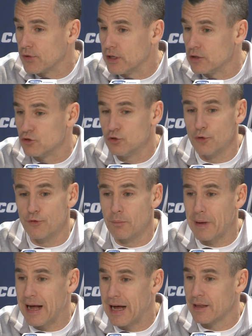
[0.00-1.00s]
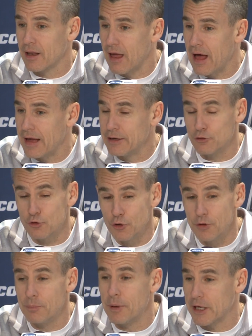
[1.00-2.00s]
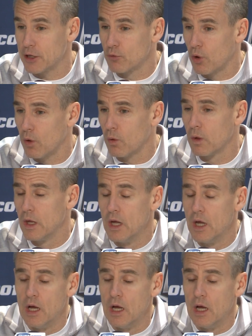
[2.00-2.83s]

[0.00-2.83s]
He can shoot it from behind the line. He's good in pick and roll.